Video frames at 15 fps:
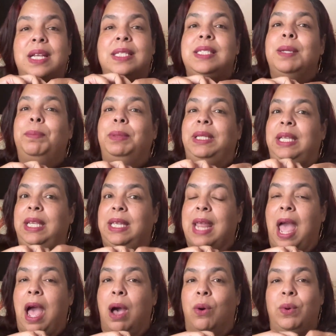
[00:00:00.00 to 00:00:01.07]
to bleed
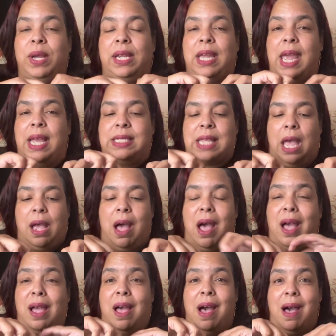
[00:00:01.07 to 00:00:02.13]
out in case I
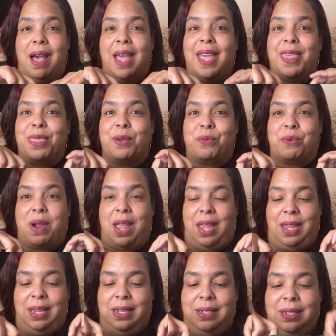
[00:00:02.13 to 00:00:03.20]
got caught in the
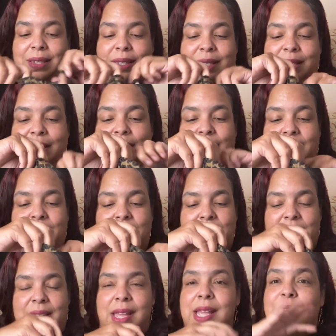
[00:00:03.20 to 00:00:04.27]
rain.
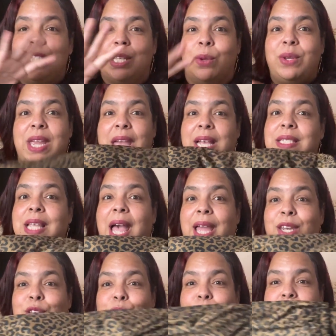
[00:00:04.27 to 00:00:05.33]
So yes, I
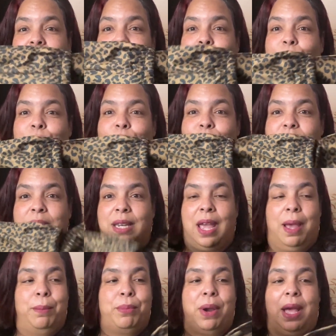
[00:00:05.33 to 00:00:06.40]
do still use an
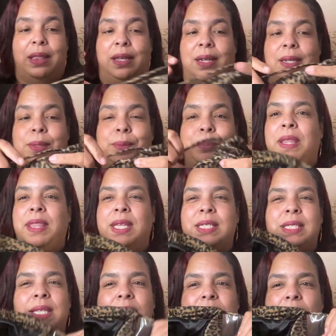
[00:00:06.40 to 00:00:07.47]
umbrella. This
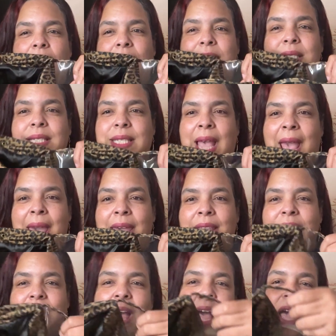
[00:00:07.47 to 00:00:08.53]
is a
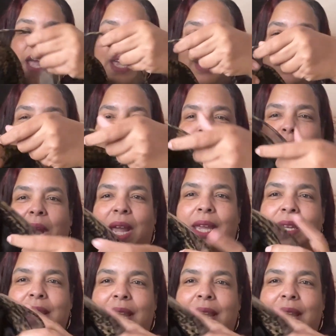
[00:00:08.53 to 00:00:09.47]
satin lined rain